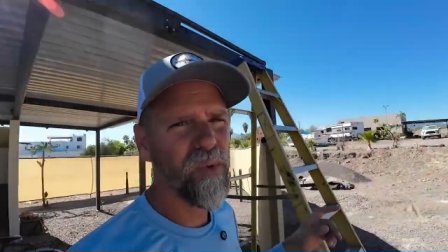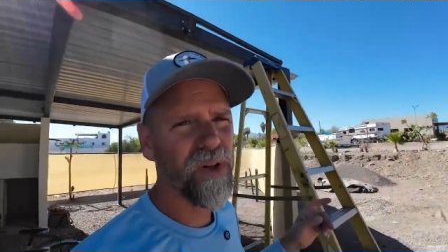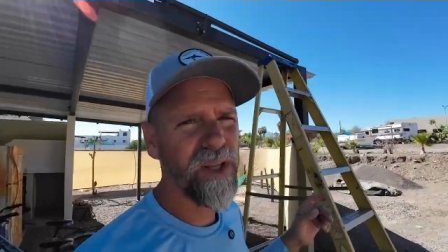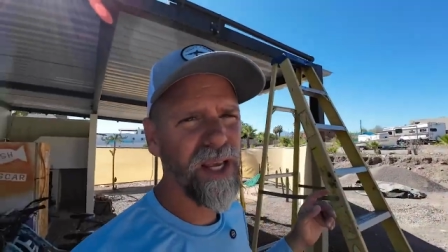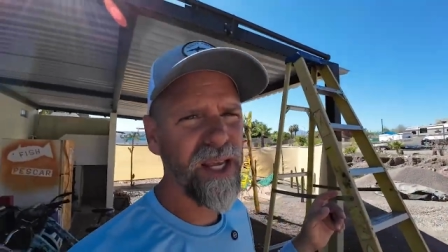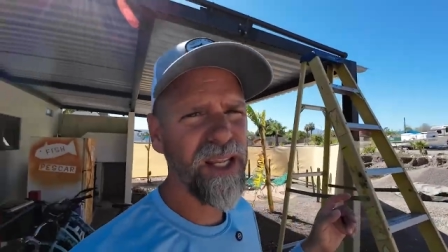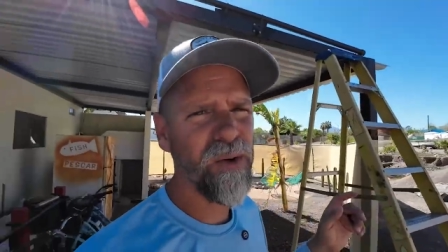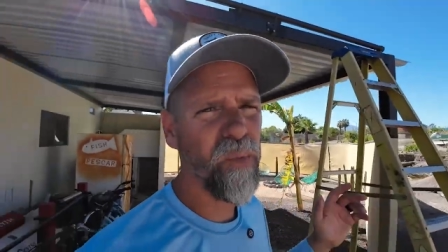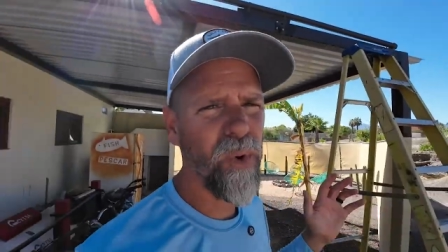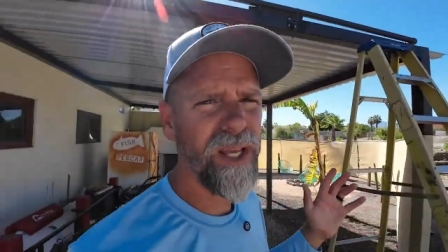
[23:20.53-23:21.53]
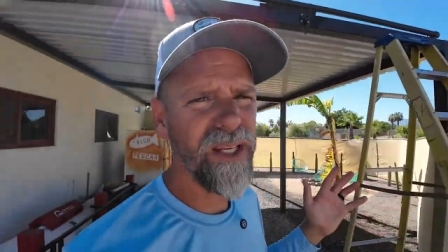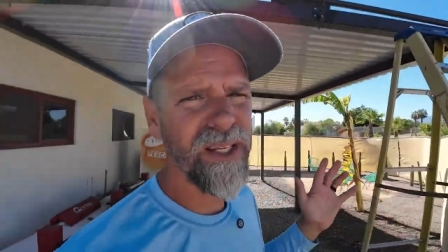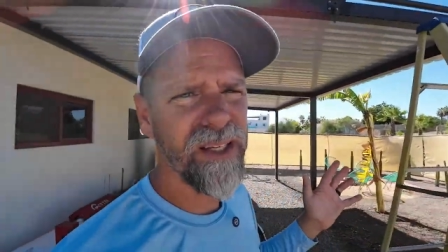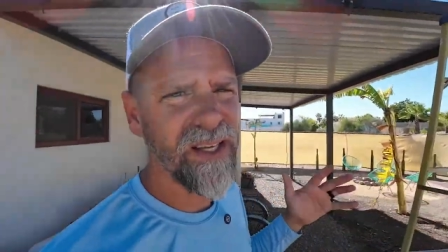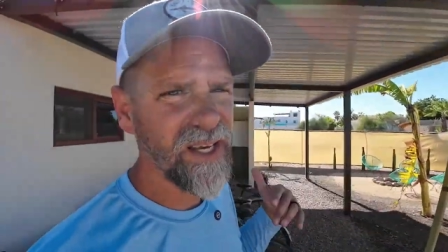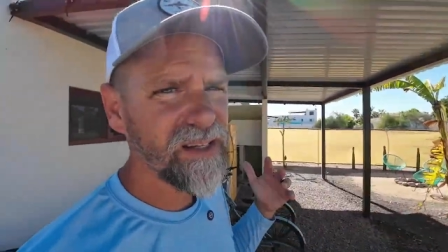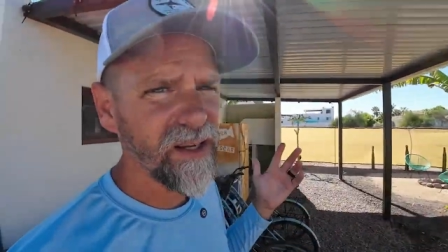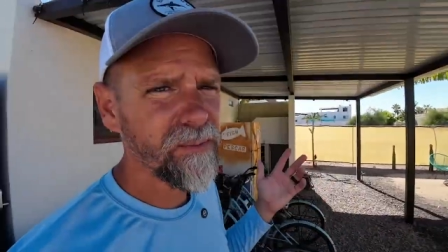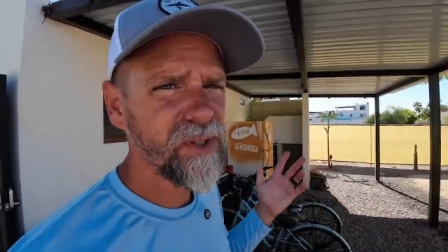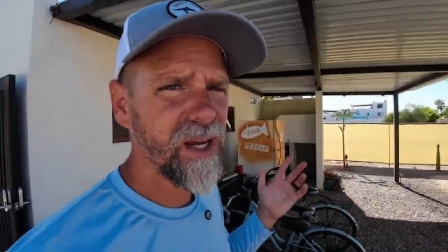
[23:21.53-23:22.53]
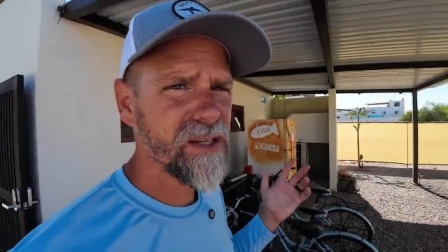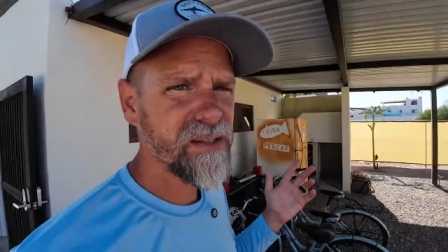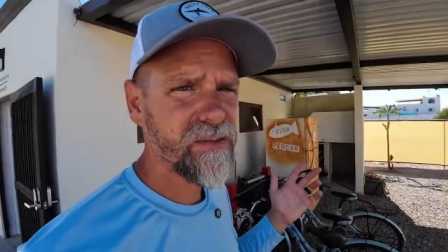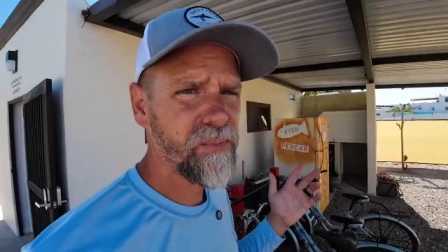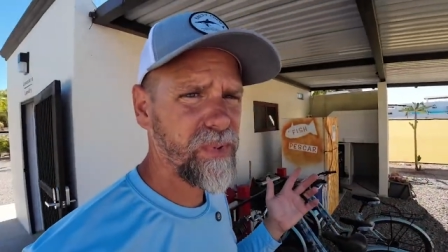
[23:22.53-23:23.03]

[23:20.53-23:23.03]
really any wind kicked up dust